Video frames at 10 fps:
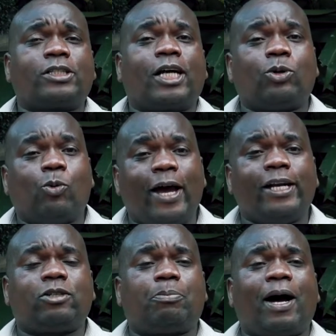and
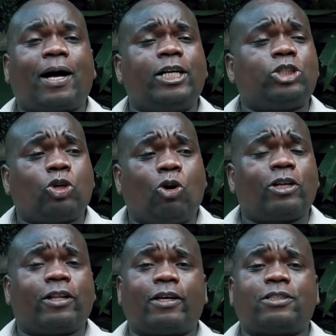went back and
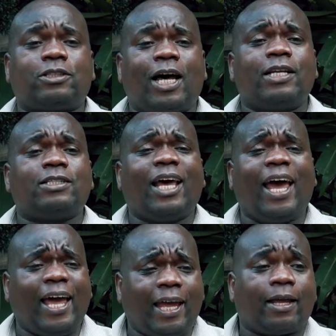told the sons,
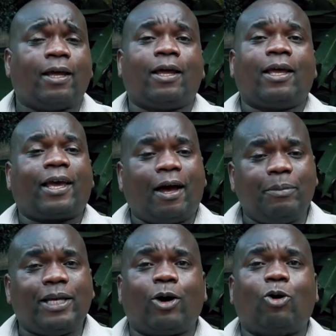"Hey, come
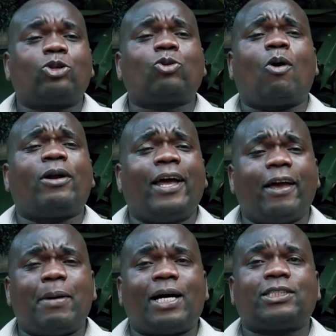here, go to our
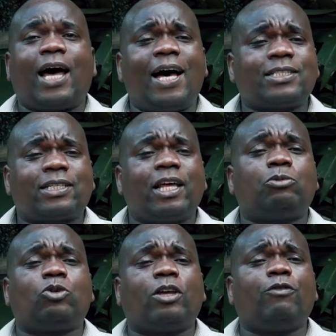neighbors, ask them
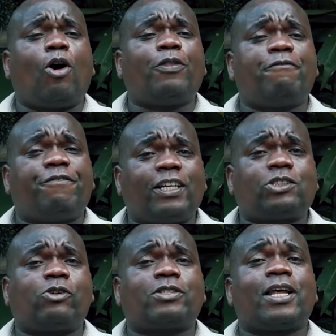to give you all the
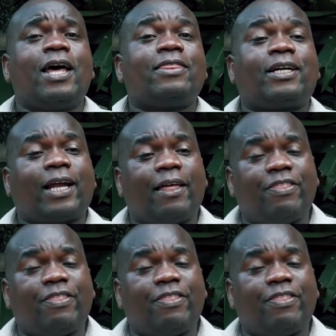vessels that are